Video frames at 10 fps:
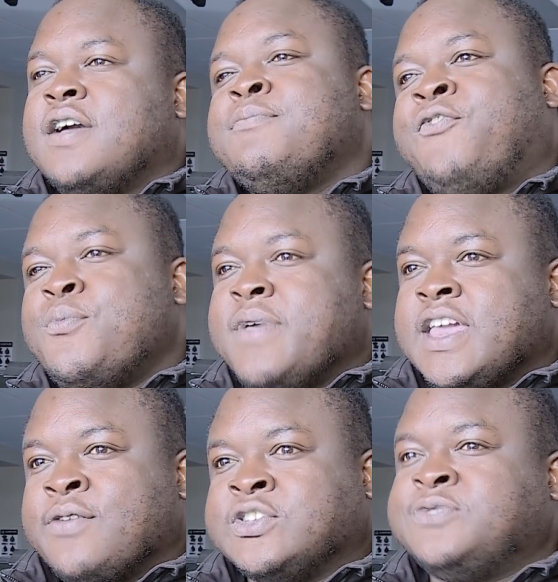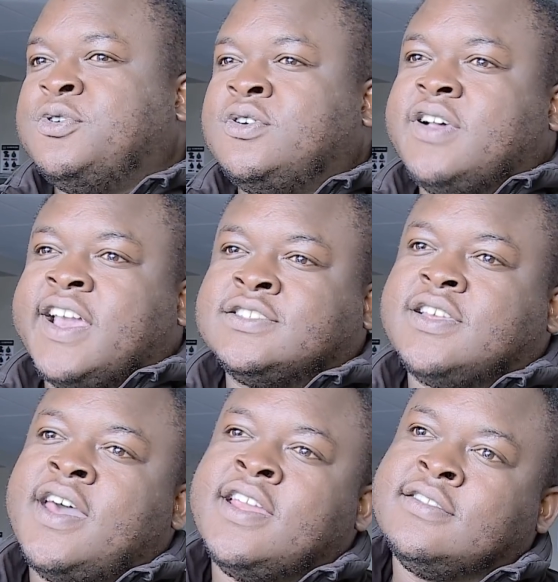for me it was more
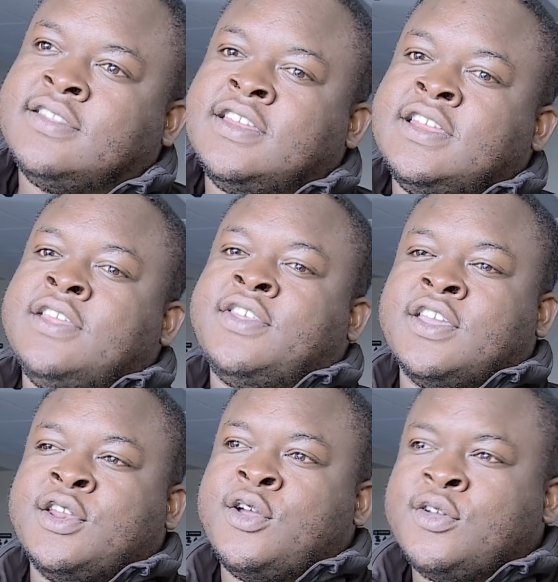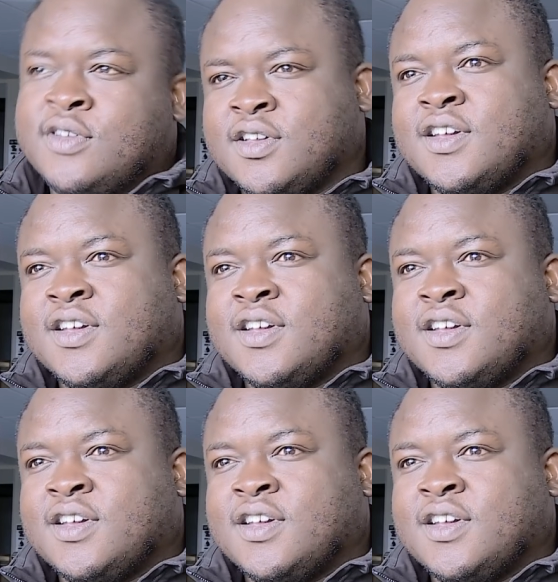exciting than anything, you know,